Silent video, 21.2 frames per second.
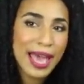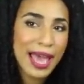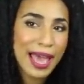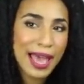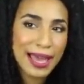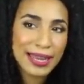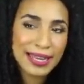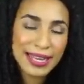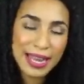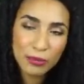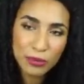
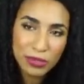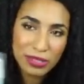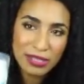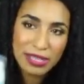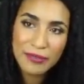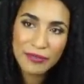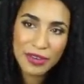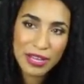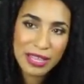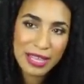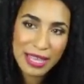And that was
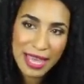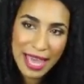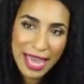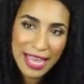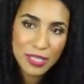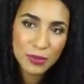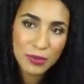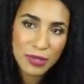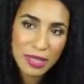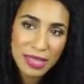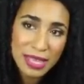definitely the
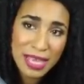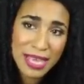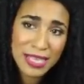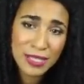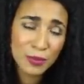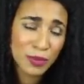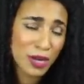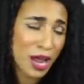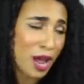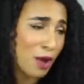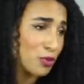case with
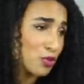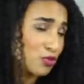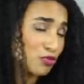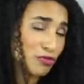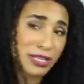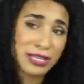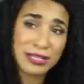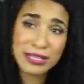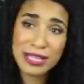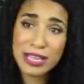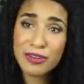this. When I was
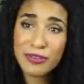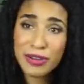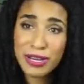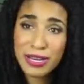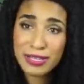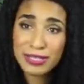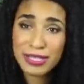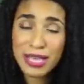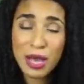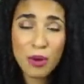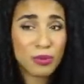reading the
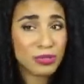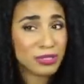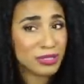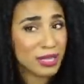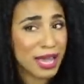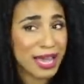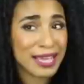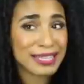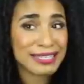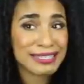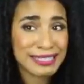ingredients, I was
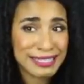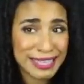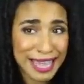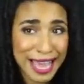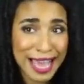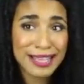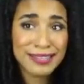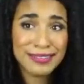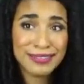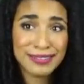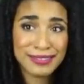like,
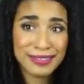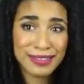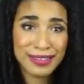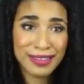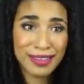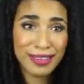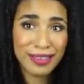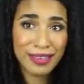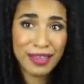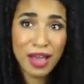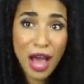yes,
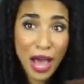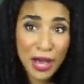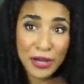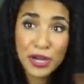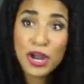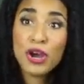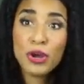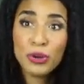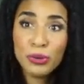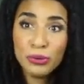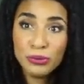I
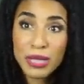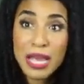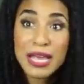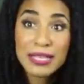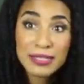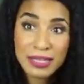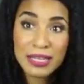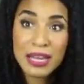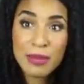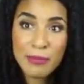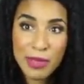know
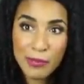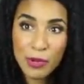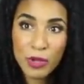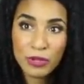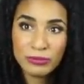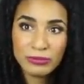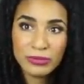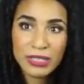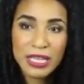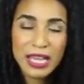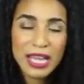it's gonna be
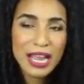bomb.